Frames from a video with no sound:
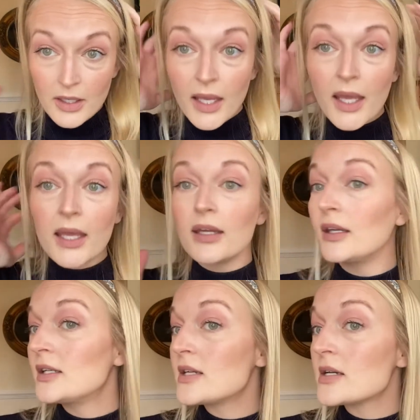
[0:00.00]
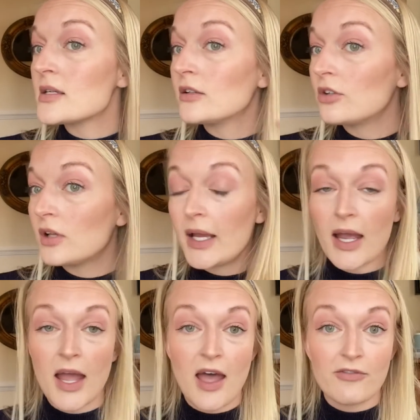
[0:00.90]
and it doesn't look like
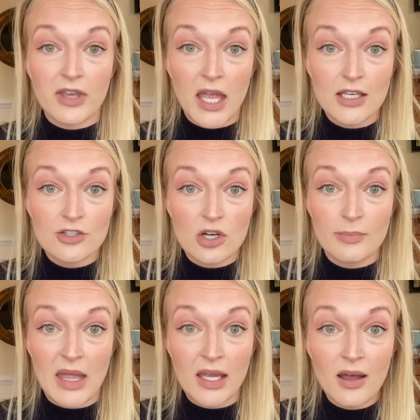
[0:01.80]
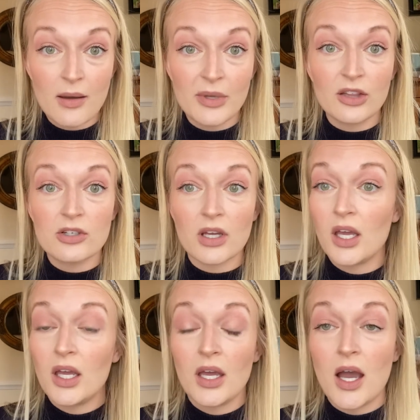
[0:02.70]
I have caked on makeup.
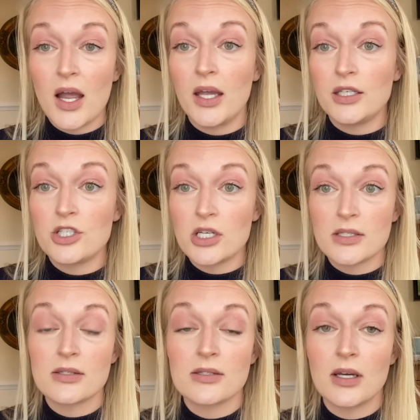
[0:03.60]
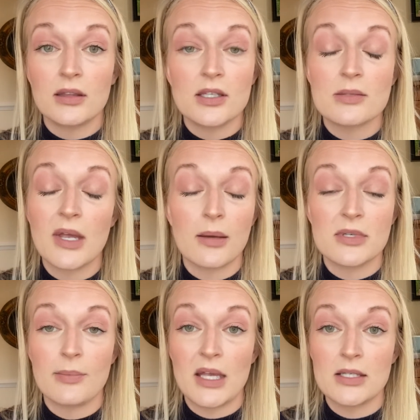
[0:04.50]
This makeup
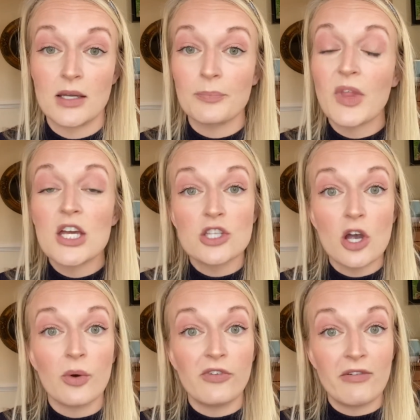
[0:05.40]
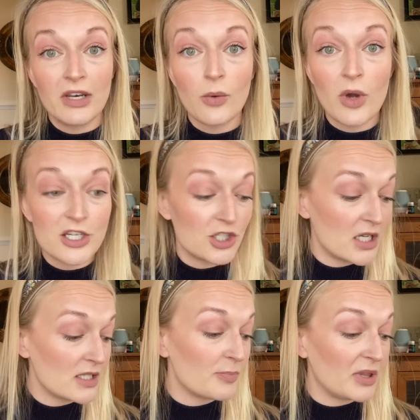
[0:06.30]
is amazing. So if you have any
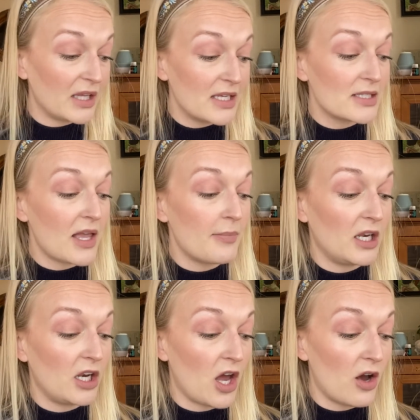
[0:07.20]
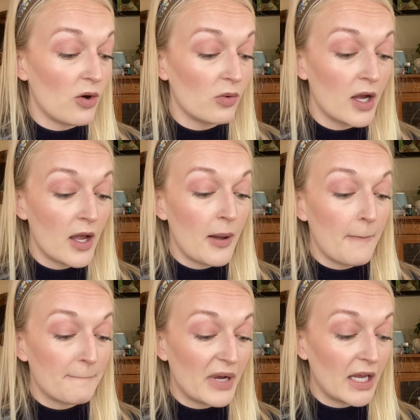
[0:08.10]
questions, please let me know,
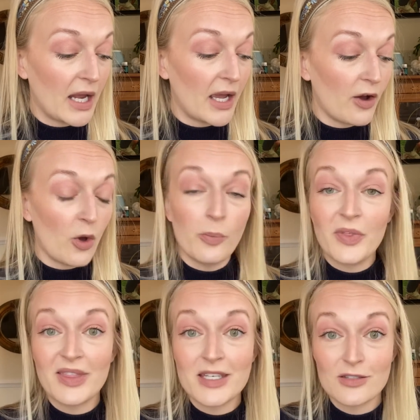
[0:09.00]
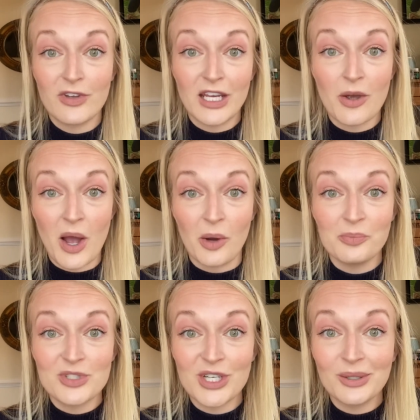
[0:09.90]
but I hope that this video
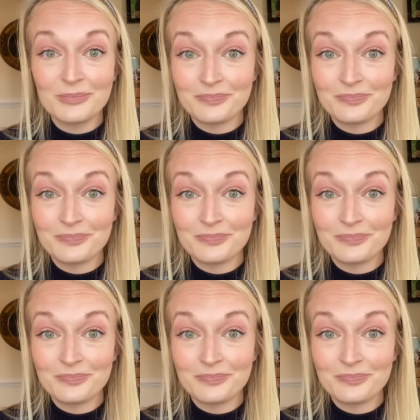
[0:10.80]
helped you.